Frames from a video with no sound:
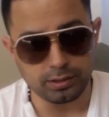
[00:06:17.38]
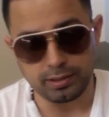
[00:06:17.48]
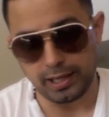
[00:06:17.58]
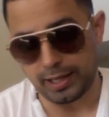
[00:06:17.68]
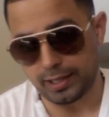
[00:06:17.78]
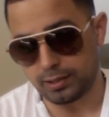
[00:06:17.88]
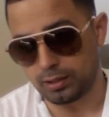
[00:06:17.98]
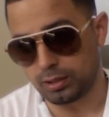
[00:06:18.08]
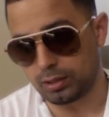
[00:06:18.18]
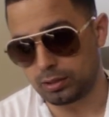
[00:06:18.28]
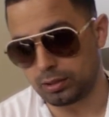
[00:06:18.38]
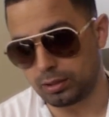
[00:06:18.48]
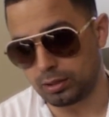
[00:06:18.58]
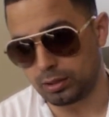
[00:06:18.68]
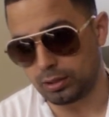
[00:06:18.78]
that
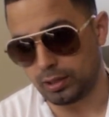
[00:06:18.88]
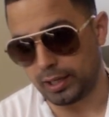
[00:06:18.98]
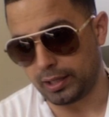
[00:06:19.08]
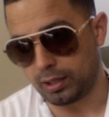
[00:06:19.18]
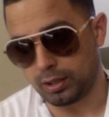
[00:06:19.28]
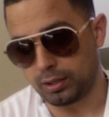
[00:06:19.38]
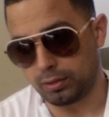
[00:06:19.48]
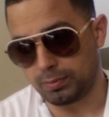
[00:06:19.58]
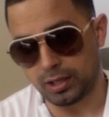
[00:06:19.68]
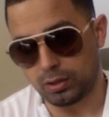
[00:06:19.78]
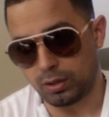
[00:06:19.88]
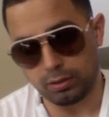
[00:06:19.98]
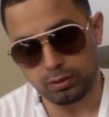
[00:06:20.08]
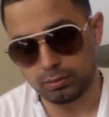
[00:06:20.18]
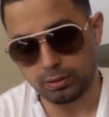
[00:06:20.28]
you know, Miguel
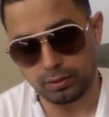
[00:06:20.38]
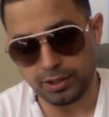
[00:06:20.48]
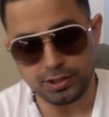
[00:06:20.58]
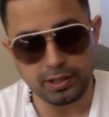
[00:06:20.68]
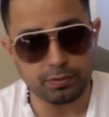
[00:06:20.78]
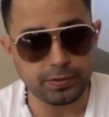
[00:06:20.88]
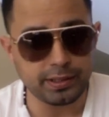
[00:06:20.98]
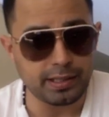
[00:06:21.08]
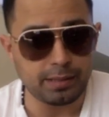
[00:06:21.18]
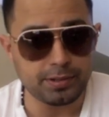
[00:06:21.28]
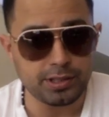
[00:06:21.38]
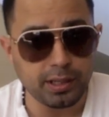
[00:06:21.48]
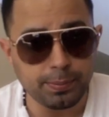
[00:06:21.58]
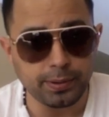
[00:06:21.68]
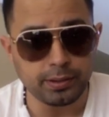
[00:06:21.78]
Cotto, you know, he should never forget that I'm the
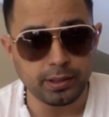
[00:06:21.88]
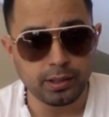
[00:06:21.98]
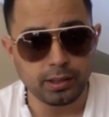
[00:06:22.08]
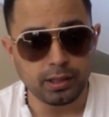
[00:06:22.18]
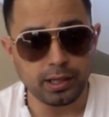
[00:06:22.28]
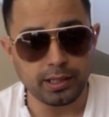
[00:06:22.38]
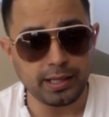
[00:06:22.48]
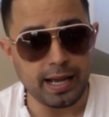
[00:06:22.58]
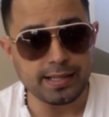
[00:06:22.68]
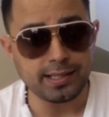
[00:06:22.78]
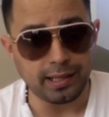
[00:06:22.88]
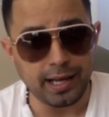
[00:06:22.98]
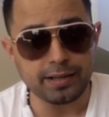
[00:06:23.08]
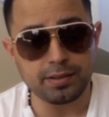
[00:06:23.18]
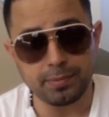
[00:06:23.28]
champion. And he has a
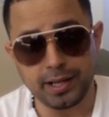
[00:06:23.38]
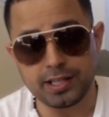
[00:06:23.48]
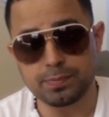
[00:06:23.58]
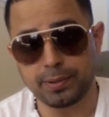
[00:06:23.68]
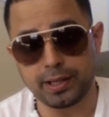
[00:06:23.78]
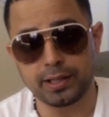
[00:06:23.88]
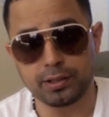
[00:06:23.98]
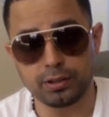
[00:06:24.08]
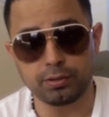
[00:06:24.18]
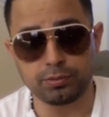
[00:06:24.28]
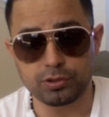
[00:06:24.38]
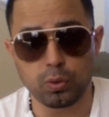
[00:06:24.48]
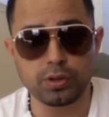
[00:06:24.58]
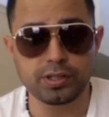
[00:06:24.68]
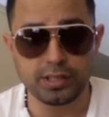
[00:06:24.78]
lot of demands being, you know,
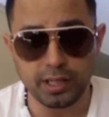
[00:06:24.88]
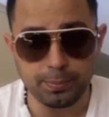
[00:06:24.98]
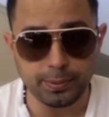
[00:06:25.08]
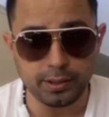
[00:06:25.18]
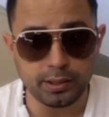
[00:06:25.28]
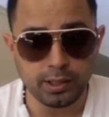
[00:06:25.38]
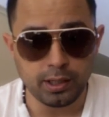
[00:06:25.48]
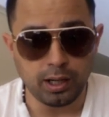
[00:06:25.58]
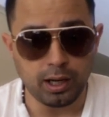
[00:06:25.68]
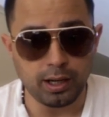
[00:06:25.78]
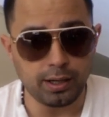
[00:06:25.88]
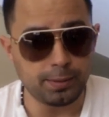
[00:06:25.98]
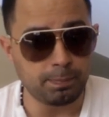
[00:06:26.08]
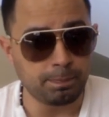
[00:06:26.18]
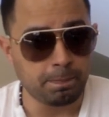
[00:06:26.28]
towards the champion.
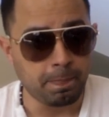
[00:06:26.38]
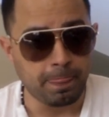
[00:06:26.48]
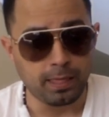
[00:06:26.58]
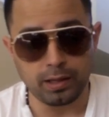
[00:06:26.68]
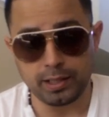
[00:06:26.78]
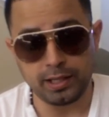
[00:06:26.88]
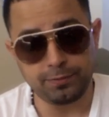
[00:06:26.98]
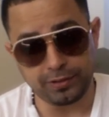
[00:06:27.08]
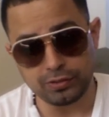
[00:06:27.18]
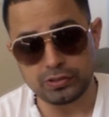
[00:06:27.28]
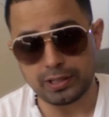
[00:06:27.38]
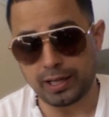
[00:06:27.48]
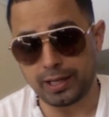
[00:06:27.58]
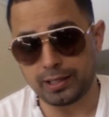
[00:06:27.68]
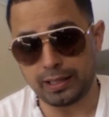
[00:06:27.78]
And he feels
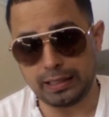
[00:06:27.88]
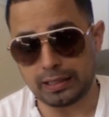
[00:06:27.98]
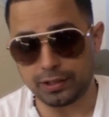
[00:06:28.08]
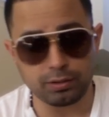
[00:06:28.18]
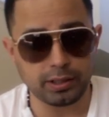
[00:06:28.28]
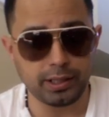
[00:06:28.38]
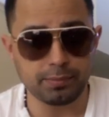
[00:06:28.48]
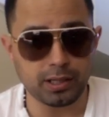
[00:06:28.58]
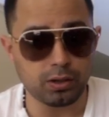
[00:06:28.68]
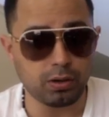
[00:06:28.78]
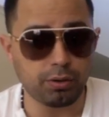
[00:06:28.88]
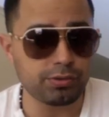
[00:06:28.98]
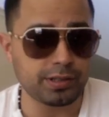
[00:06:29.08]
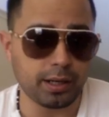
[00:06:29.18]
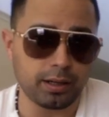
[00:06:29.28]
that he literally, Miguel Cotto,
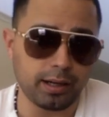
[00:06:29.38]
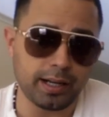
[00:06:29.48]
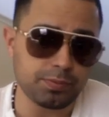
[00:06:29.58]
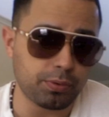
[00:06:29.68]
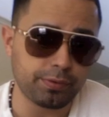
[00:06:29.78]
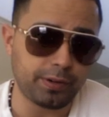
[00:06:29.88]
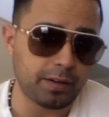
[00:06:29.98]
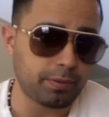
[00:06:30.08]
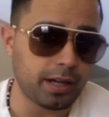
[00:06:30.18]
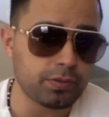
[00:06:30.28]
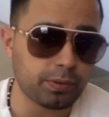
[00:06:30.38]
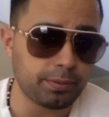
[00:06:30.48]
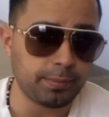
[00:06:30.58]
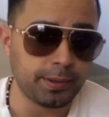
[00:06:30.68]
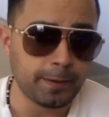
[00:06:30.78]
is not going to last more than 5 rounds with
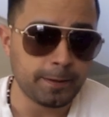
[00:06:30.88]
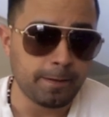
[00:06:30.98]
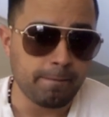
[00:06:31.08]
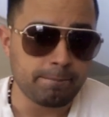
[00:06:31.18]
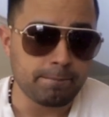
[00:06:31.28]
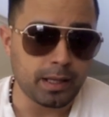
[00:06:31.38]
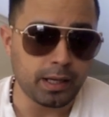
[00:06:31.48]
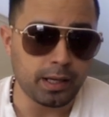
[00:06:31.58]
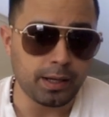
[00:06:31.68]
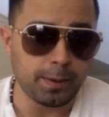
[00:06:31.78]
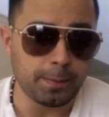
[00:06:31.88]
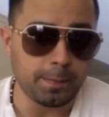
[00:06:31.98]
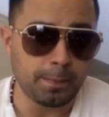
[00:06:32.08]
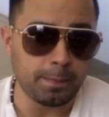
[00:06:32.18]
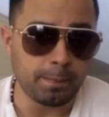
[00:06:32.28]
him.